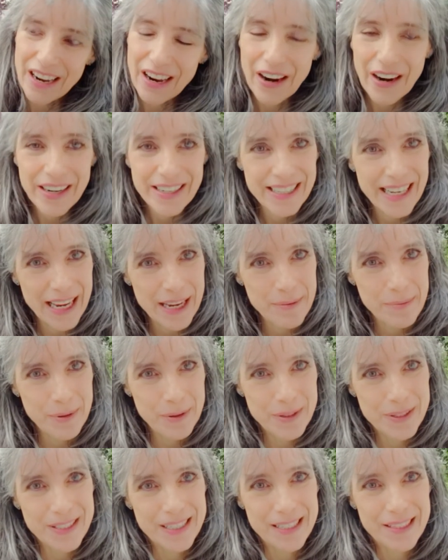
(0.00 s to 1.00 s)
Our
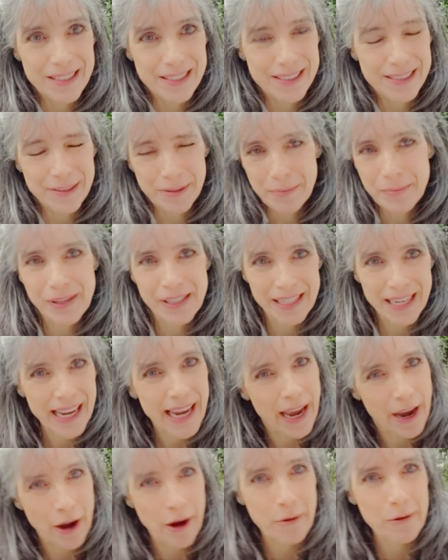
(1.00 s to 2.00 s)
neighbors are extremely
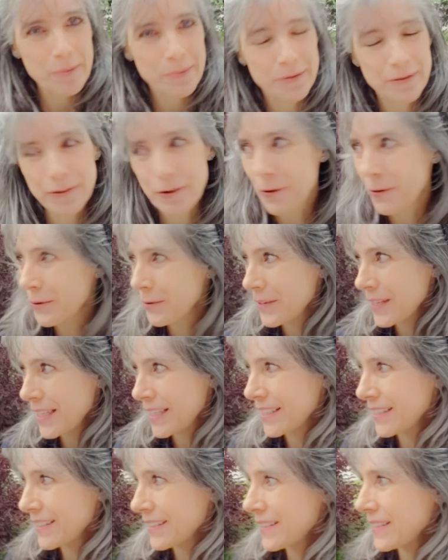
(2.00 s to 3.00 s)
helpful
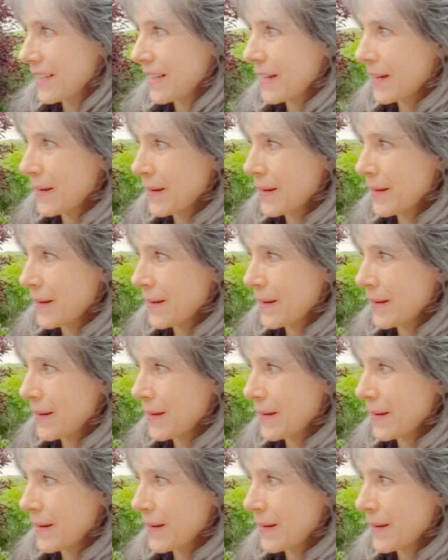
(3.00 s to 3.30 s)
in